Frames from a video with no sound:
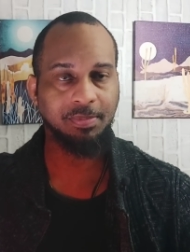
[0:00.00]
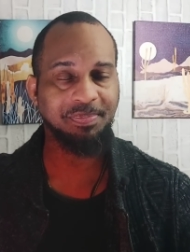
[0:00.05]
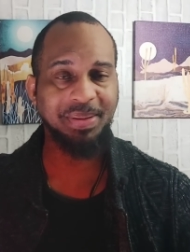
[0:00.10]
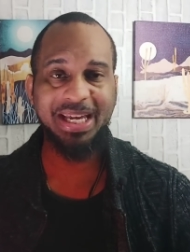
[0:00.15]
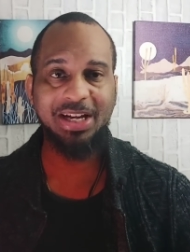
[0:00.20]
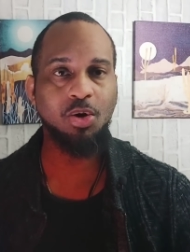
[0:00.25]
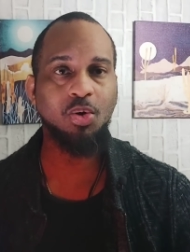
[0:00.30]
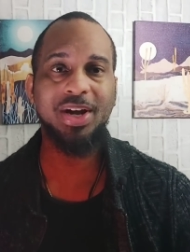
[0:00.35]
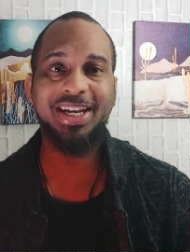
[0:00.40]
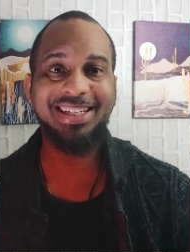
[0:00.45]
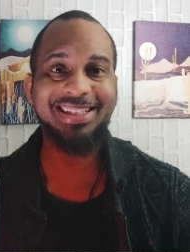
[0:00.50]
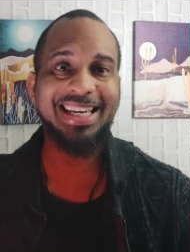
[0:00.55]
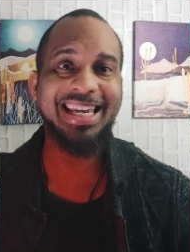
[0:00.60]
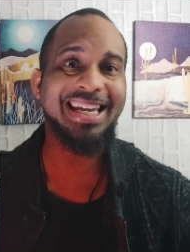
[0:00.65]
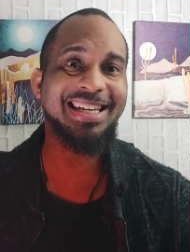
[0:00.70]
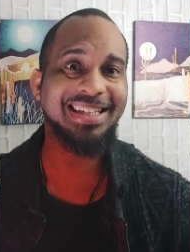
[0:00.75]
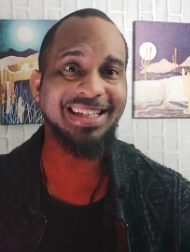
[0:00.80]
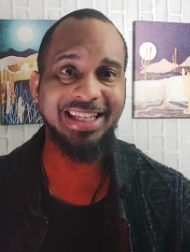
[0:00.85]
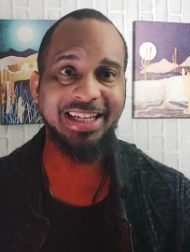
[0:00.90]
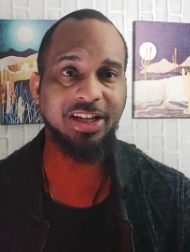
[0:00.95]
Bitcoin is
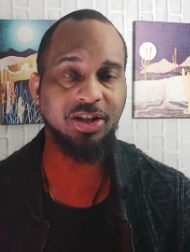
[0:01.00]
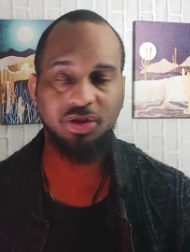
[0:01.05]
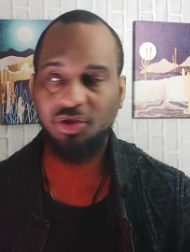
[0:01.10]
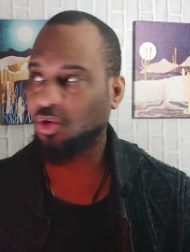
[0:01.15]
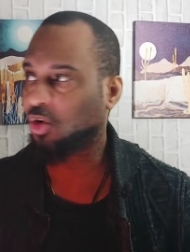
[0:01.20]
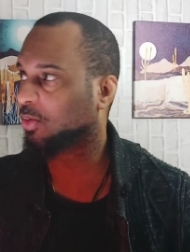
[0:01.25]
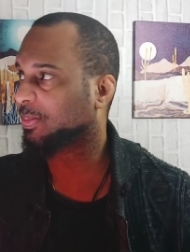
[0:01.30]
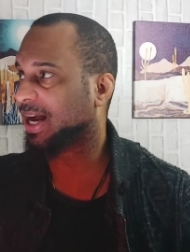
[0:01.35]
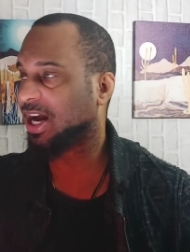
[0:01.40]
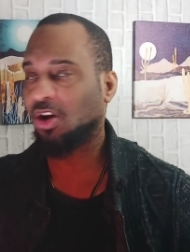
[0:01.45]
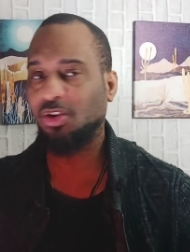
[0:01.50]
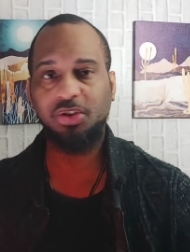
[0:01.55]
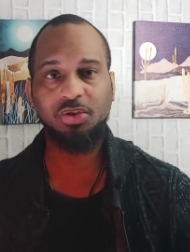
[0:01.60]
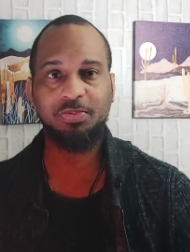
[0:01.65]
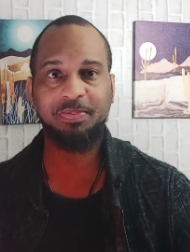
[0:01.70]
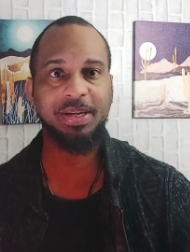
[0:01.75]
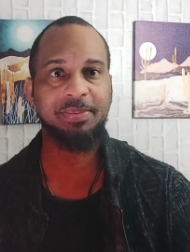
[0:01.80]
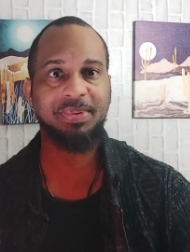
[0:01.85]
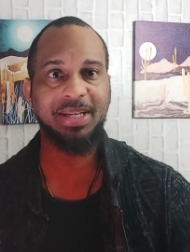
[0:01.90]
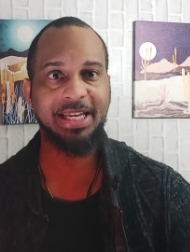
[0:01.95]
easily controlled by all
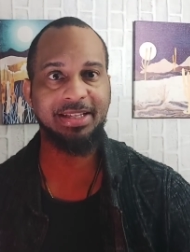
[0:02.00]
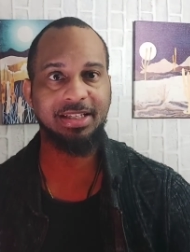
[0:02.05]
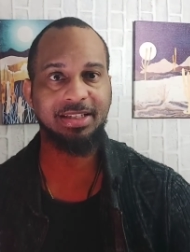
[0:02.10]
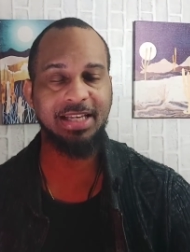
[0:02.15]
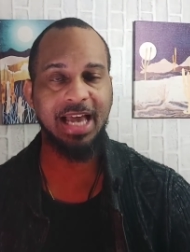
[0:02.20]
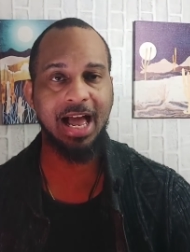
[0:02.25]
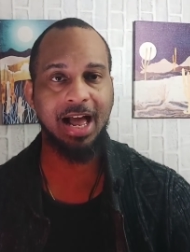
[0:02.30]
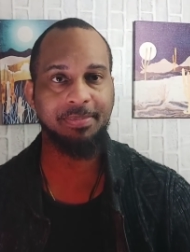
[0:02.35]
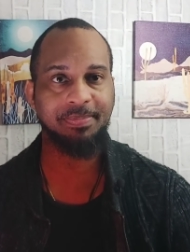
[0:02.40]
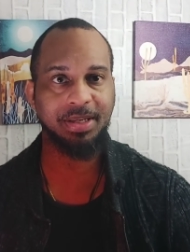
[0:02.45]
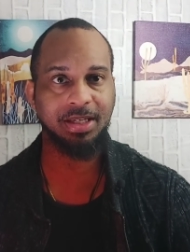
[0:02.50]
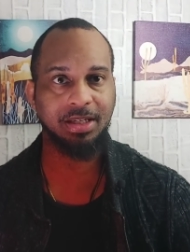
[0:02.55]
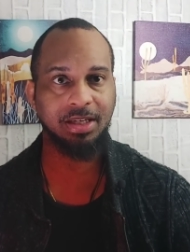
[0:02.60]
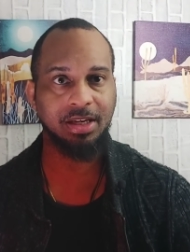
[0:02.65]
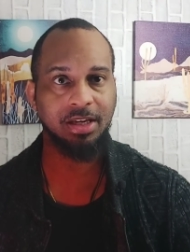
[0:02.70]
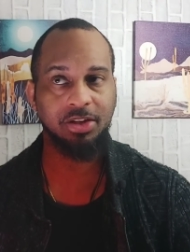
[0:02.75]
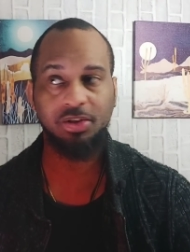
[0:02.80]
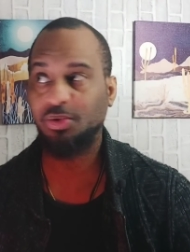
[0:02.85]
those people at the top.